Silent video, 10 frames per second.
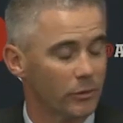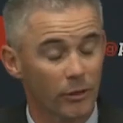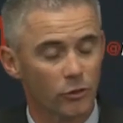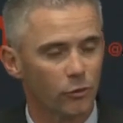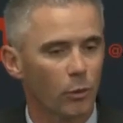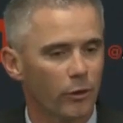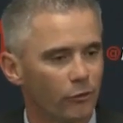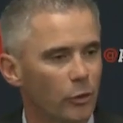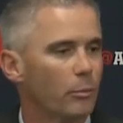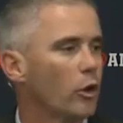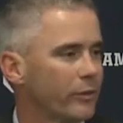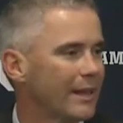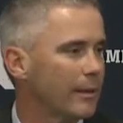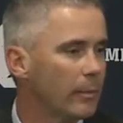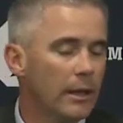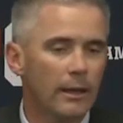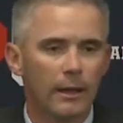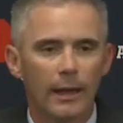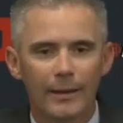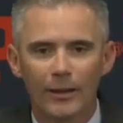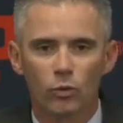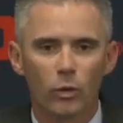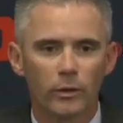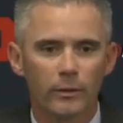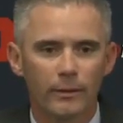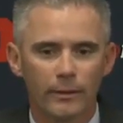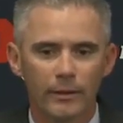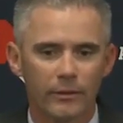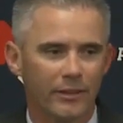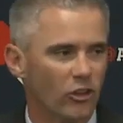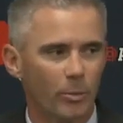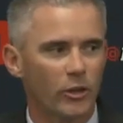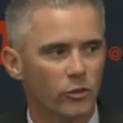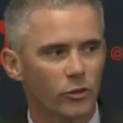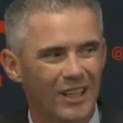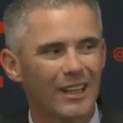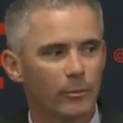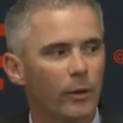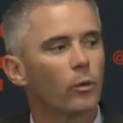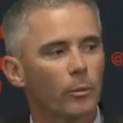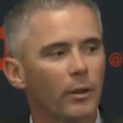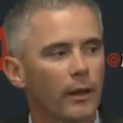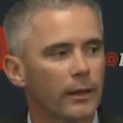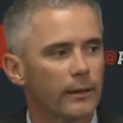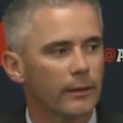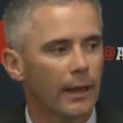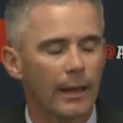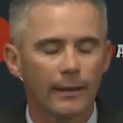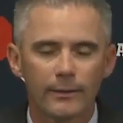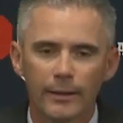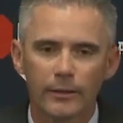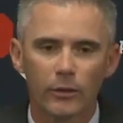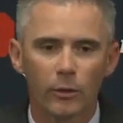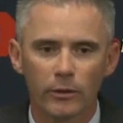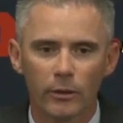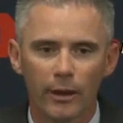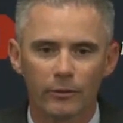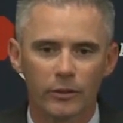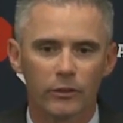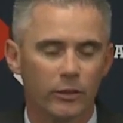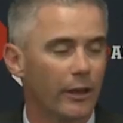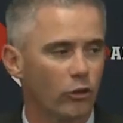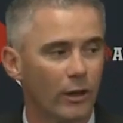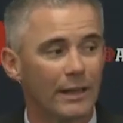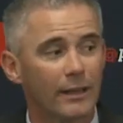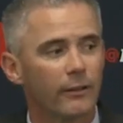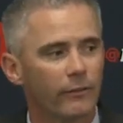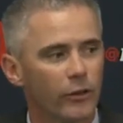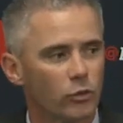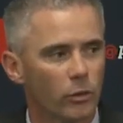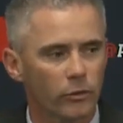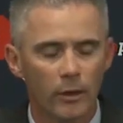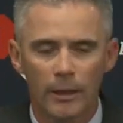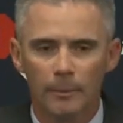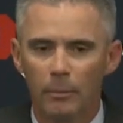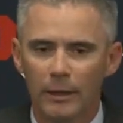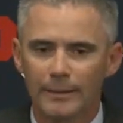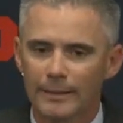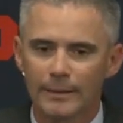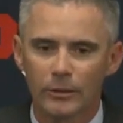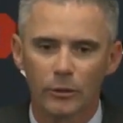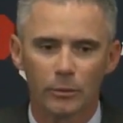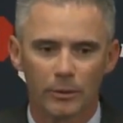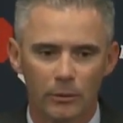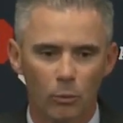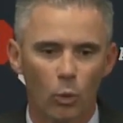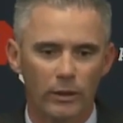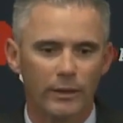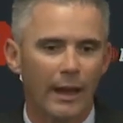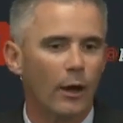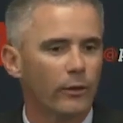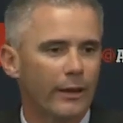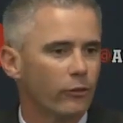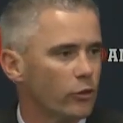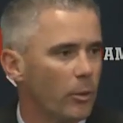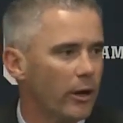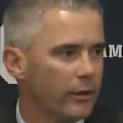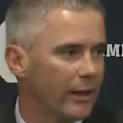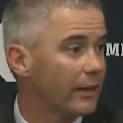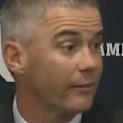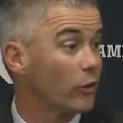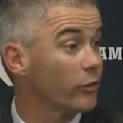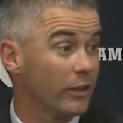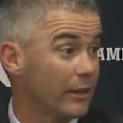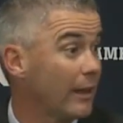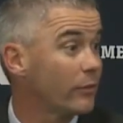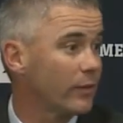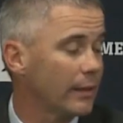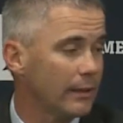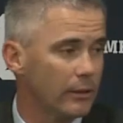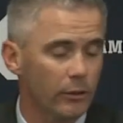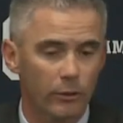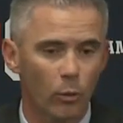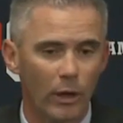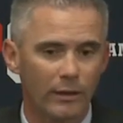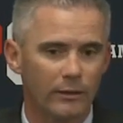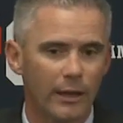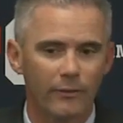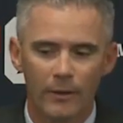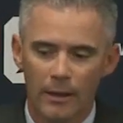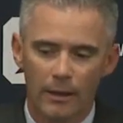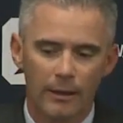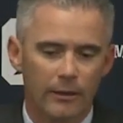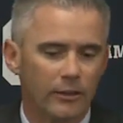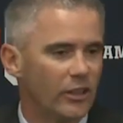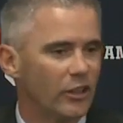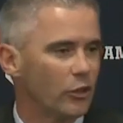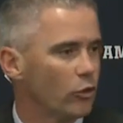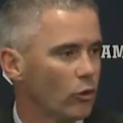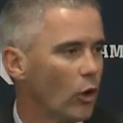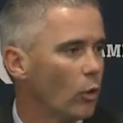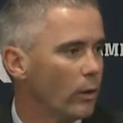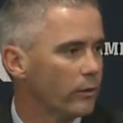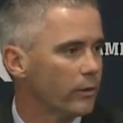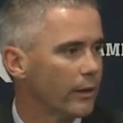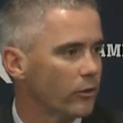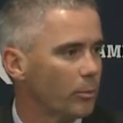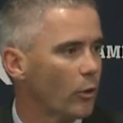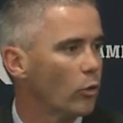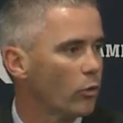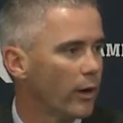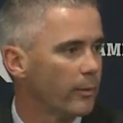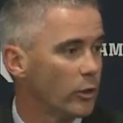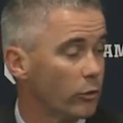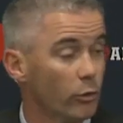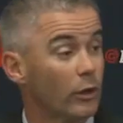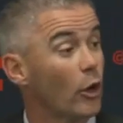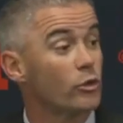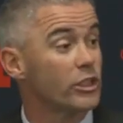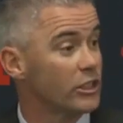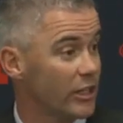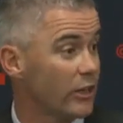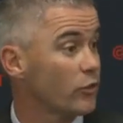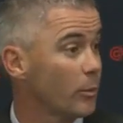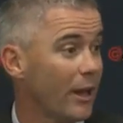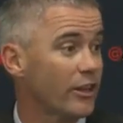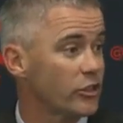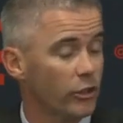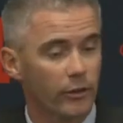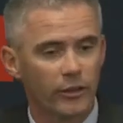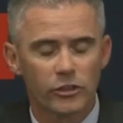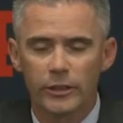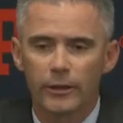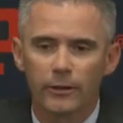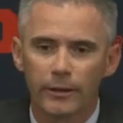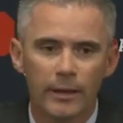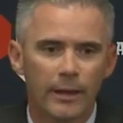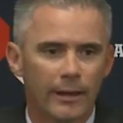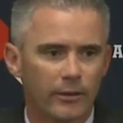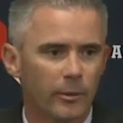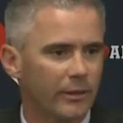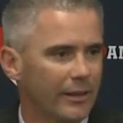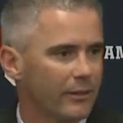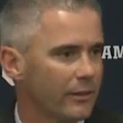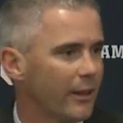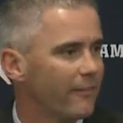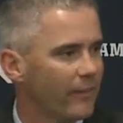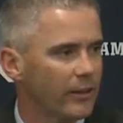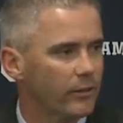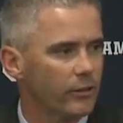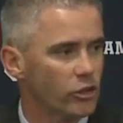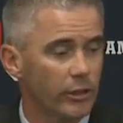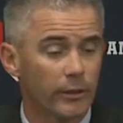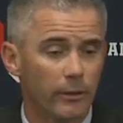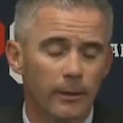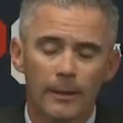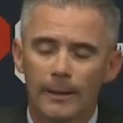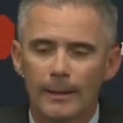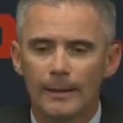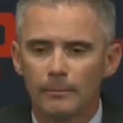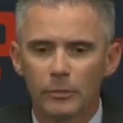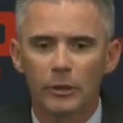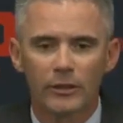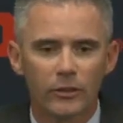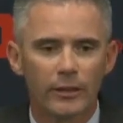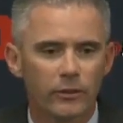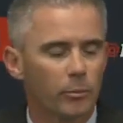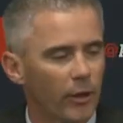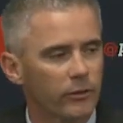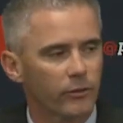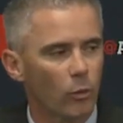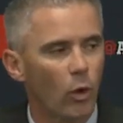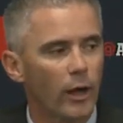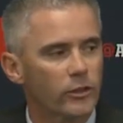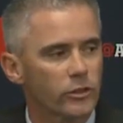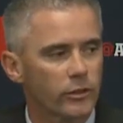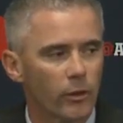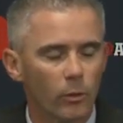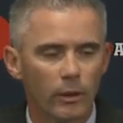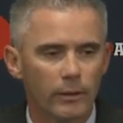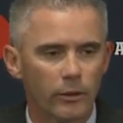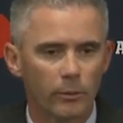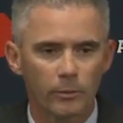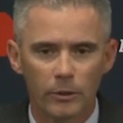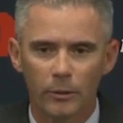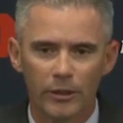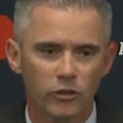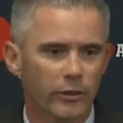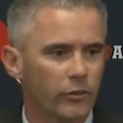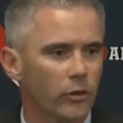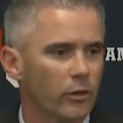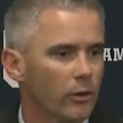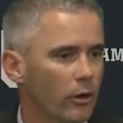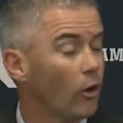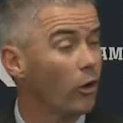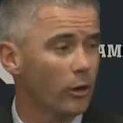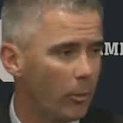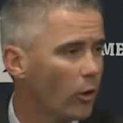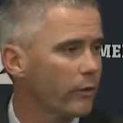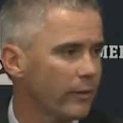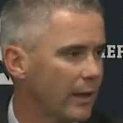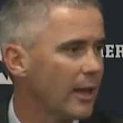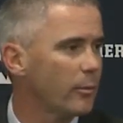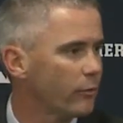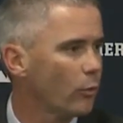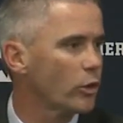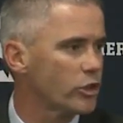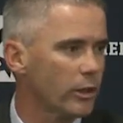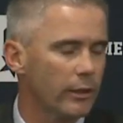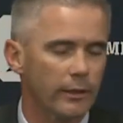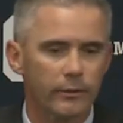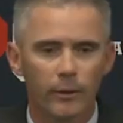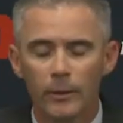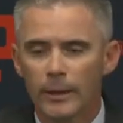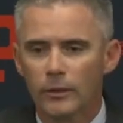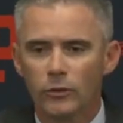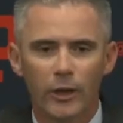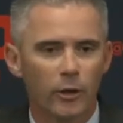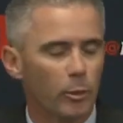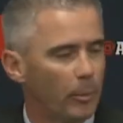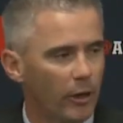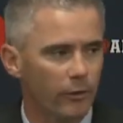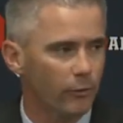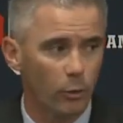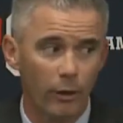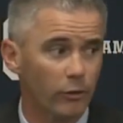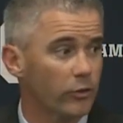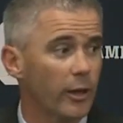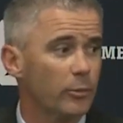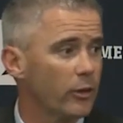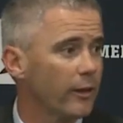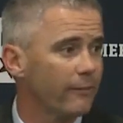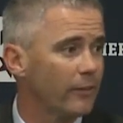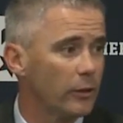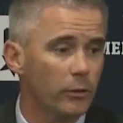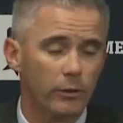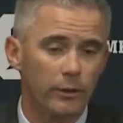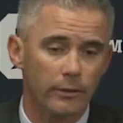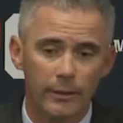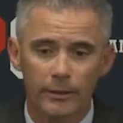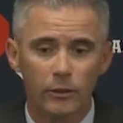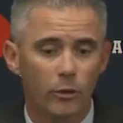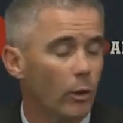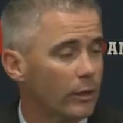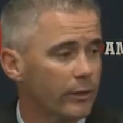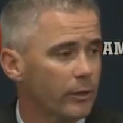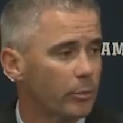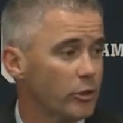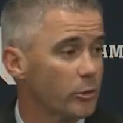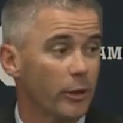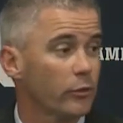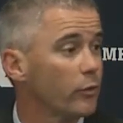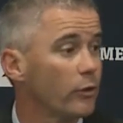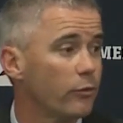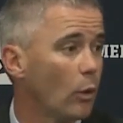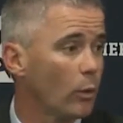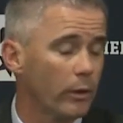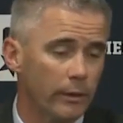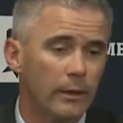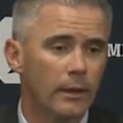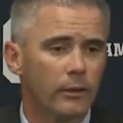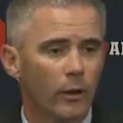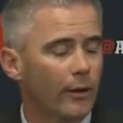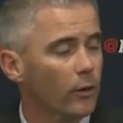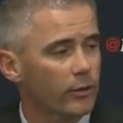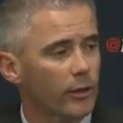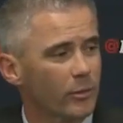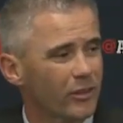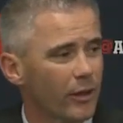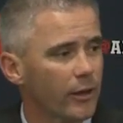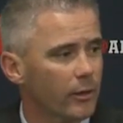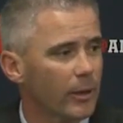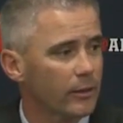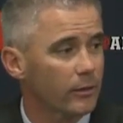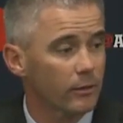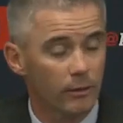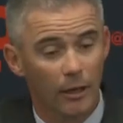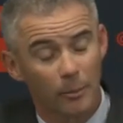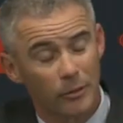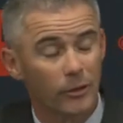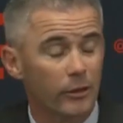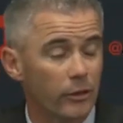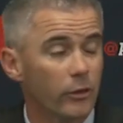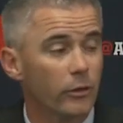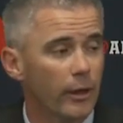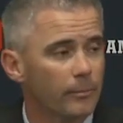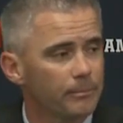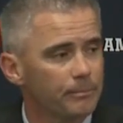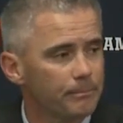Central Florida football team, and that's what this is a special team that we're playing, and uh, you know you obviously there's a lot of great individuals, but uh, you know what the how they've responded to any adversity they've seen, you know, the way that they've uh, continued to grow as as a program, you know through a coaching change from last year to this year and, and some of the things that they face this year. Um, you know, it's it's impressive to watch. So uh, you know, you know, injuries are, are, are a part of the game, unfortunately. So you got to prepare for whoever steps on that field, and uh, you know, go out there and put your best foot forward. And you know, I know our team's excited about the, the opportunity to do that.